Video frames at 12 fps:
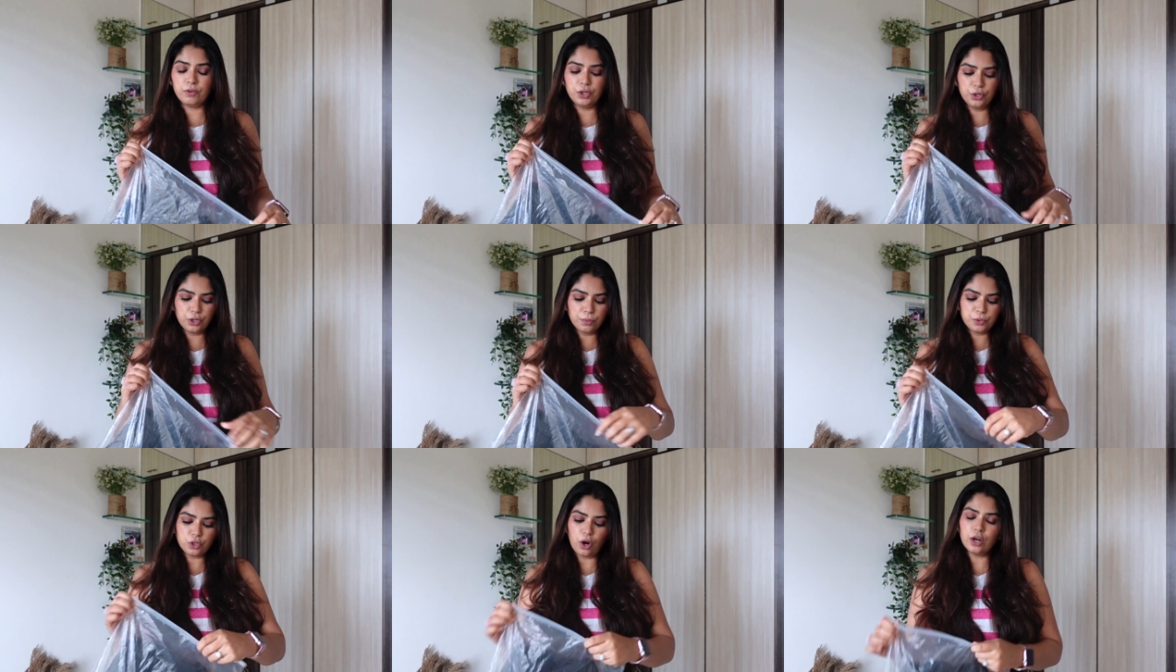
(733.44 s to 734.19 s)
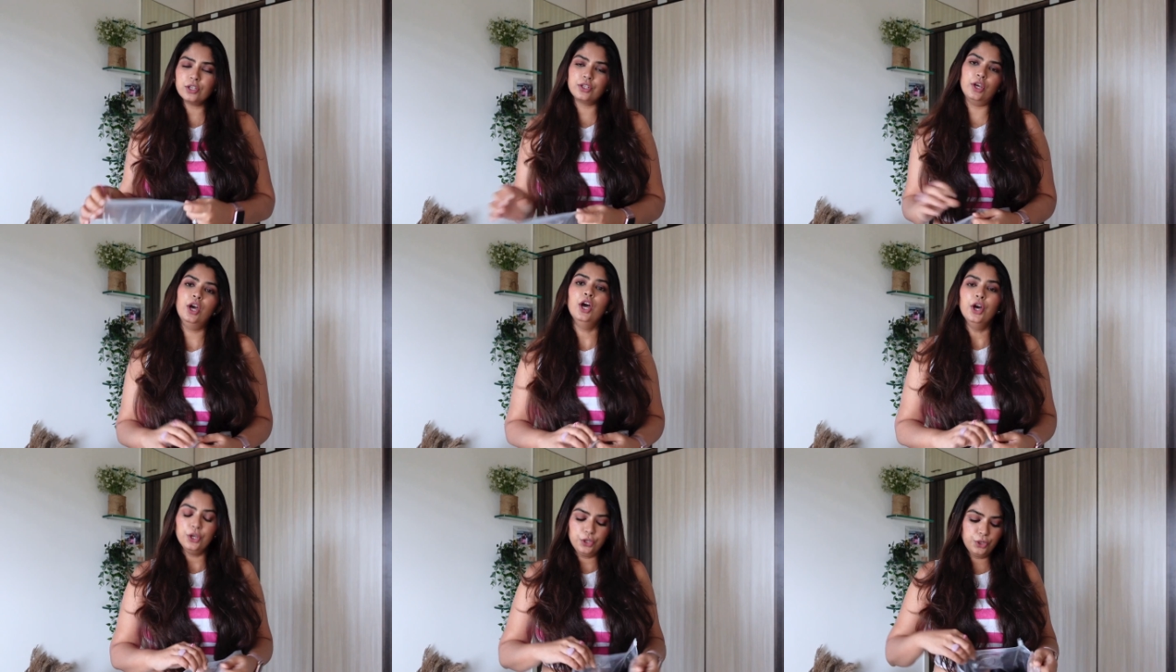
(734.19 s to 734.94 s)
YouTube shorts,
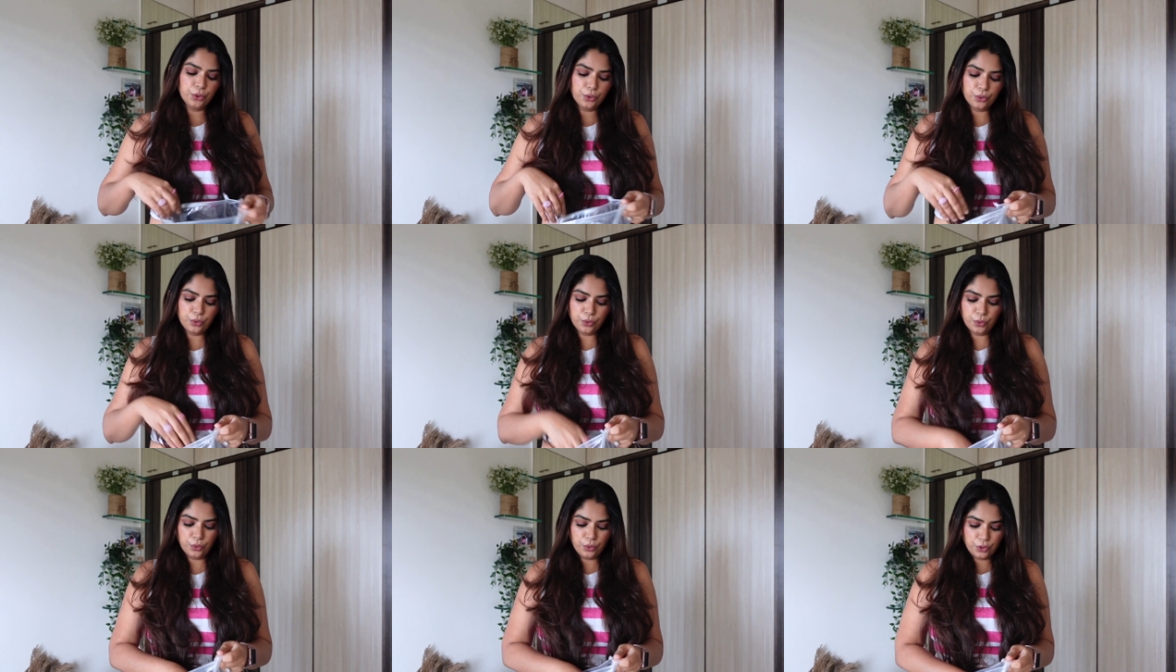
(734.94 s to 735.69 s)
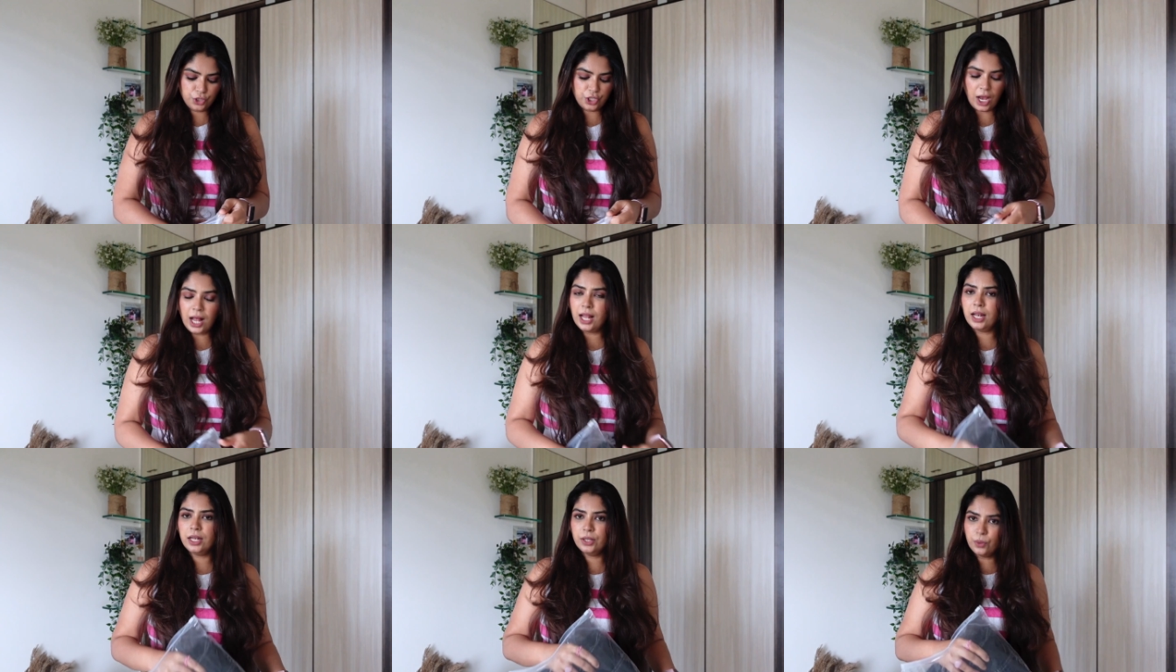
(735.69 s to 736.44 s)
you
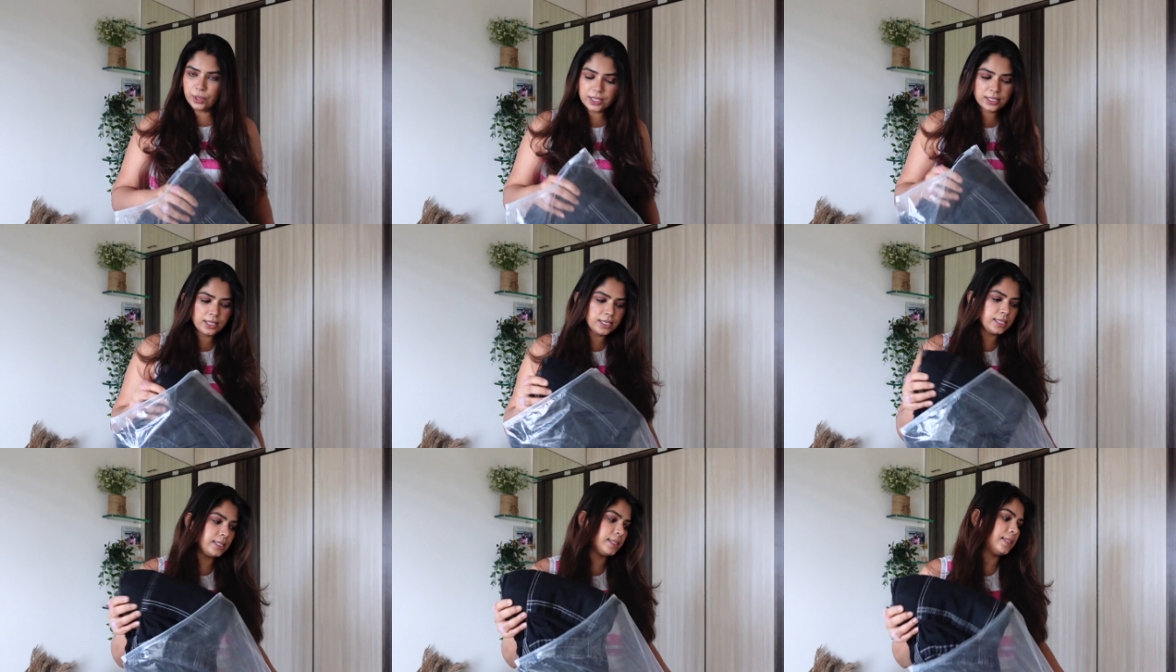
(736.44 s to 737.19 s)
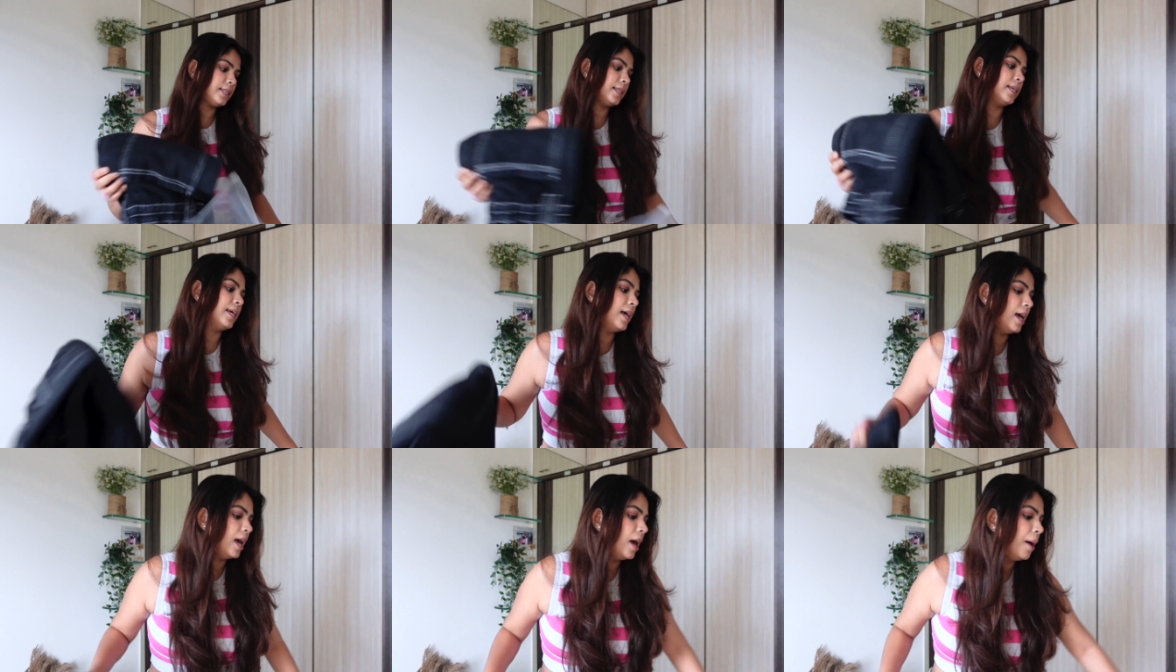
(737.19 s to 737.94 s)
shall notice this.
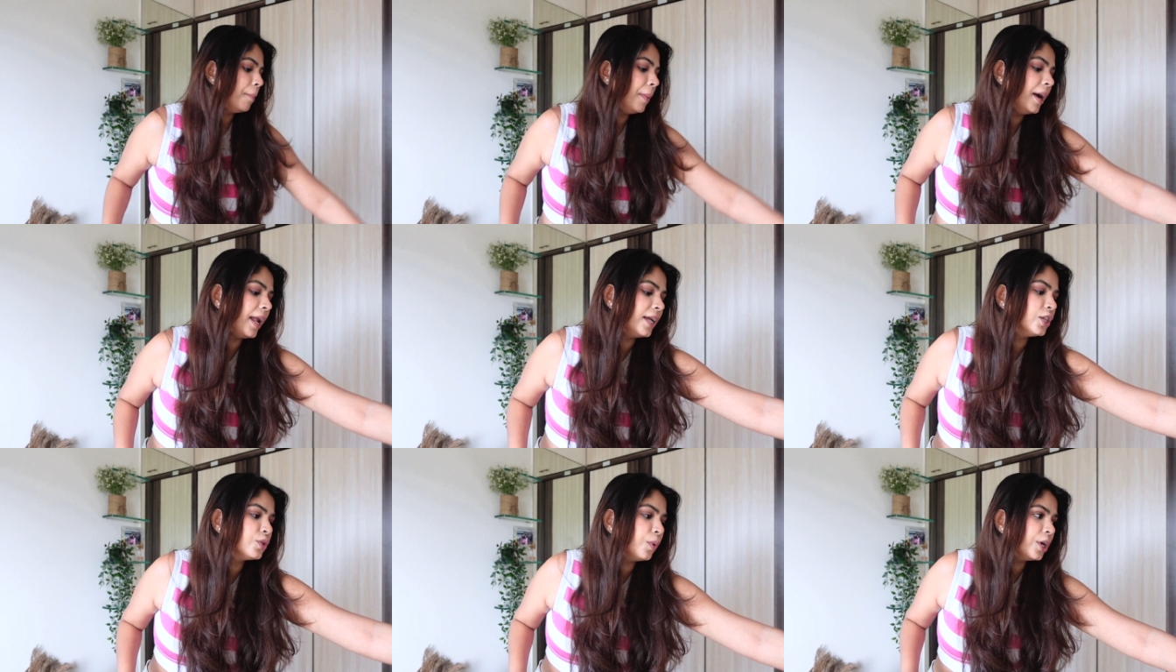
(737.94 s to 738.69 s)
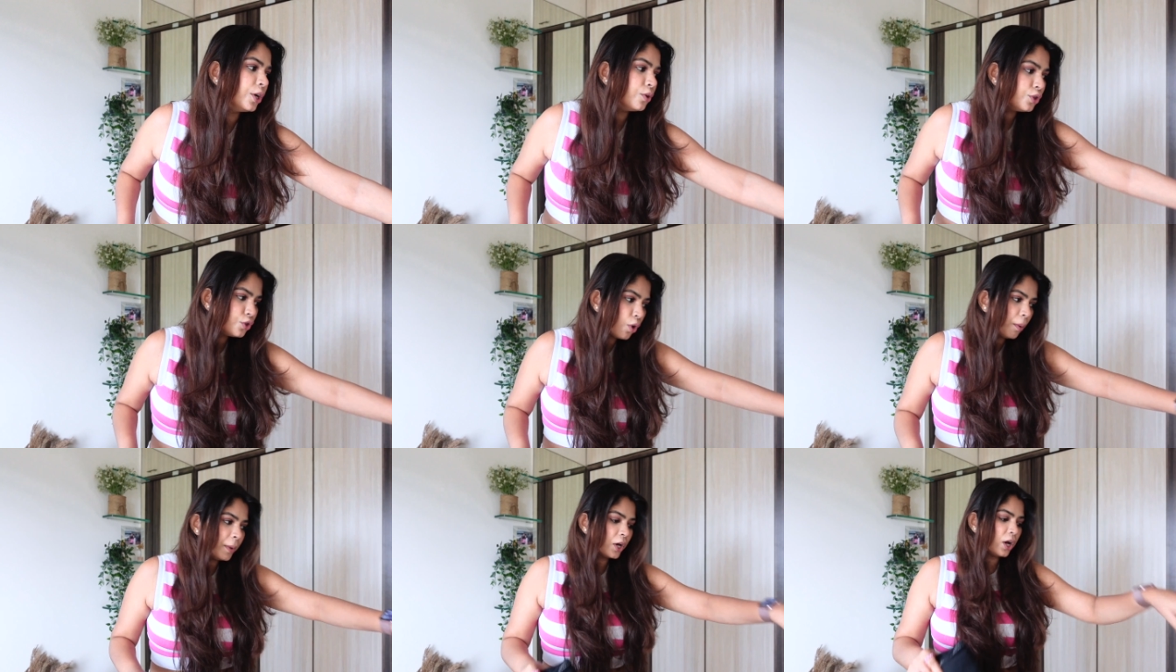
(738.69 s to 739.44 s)
But I just wanted to
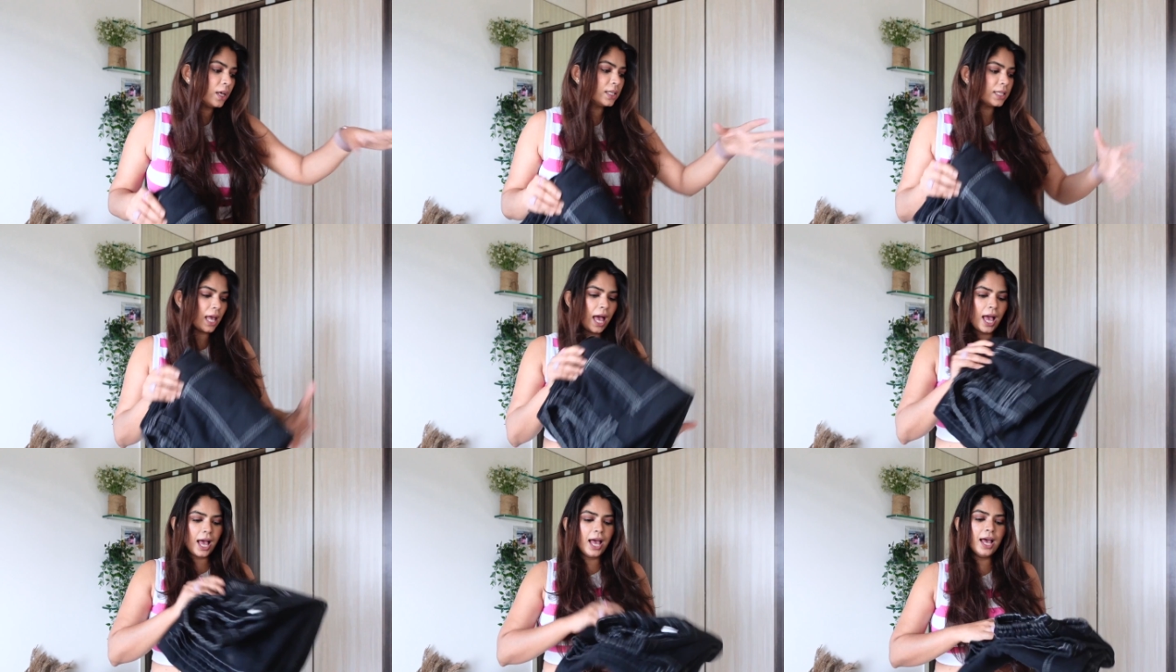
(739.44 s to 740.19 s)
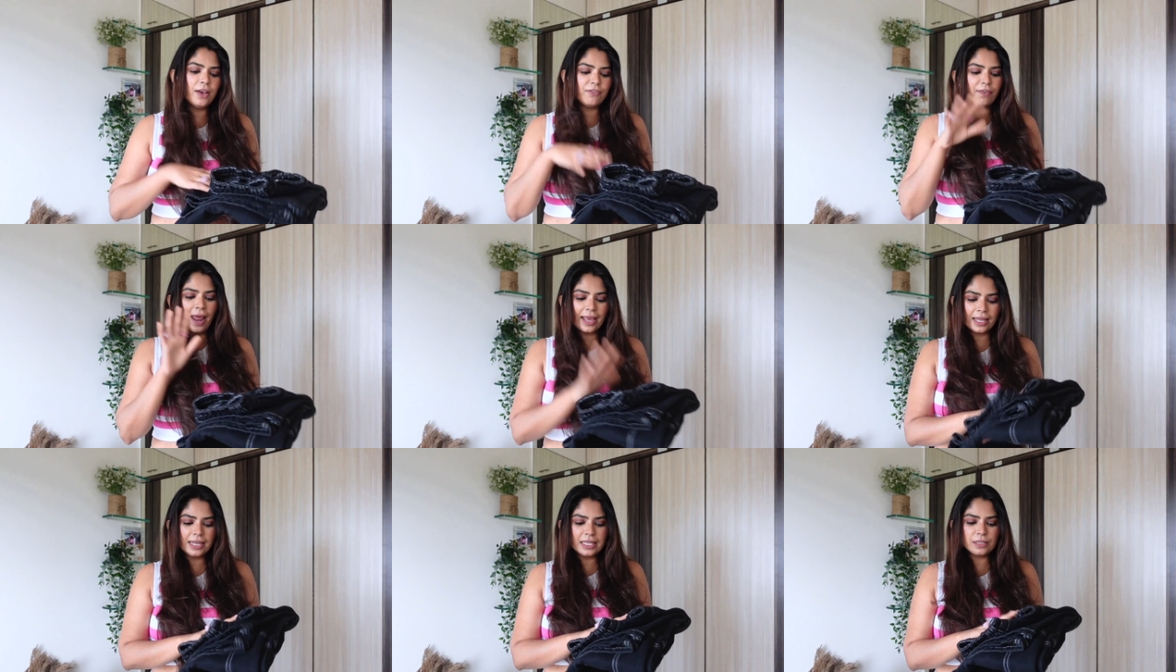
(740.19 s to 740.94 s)
show because,
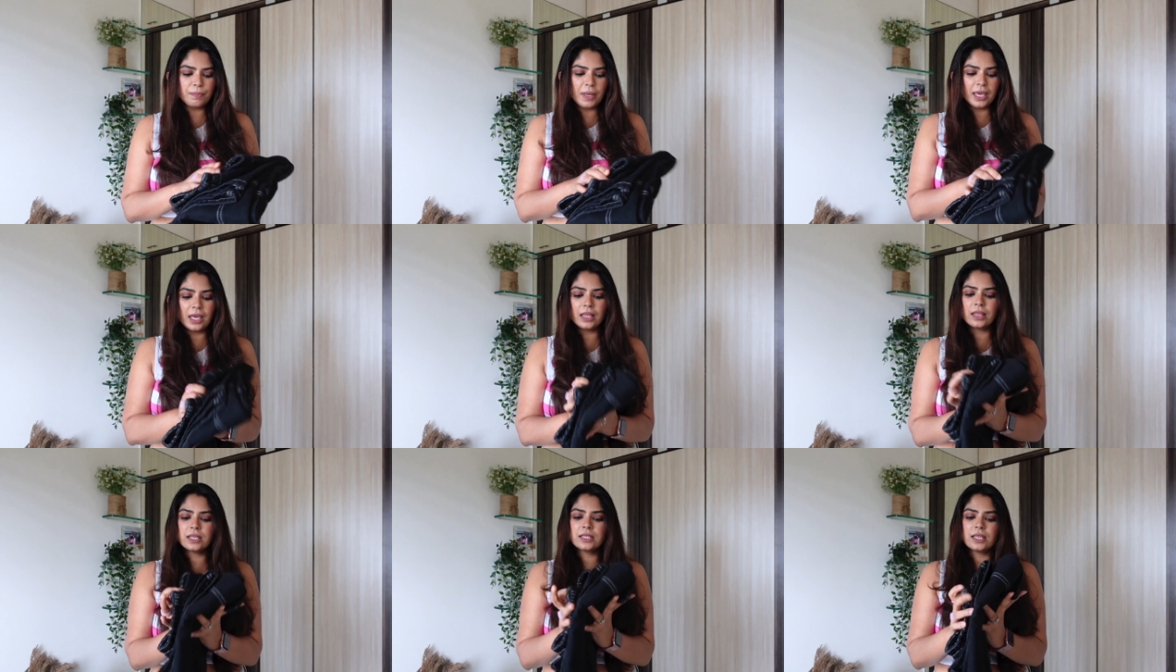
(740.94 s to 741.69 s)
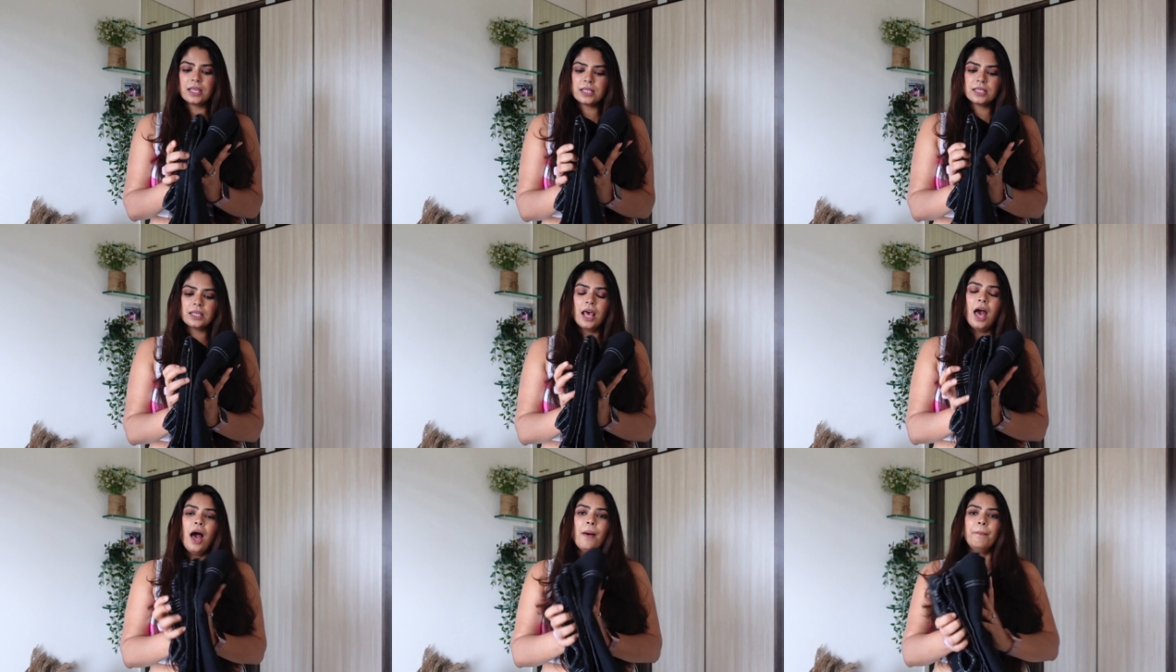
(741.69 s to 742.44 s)
frankly speaking, this is
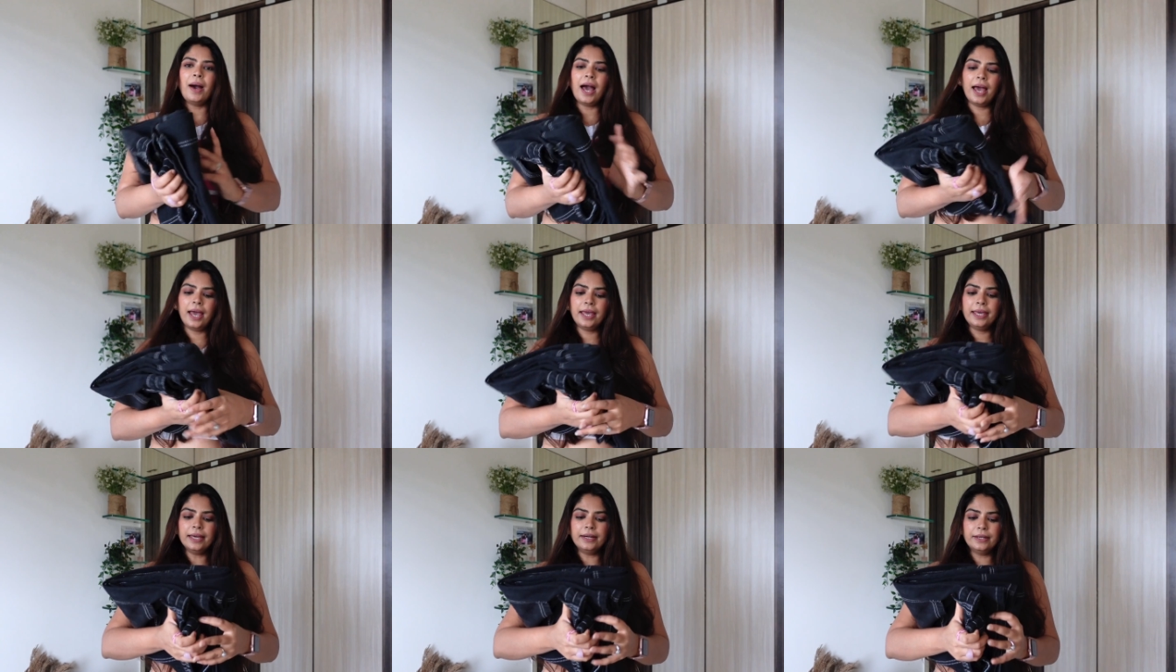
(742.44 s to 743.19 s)
my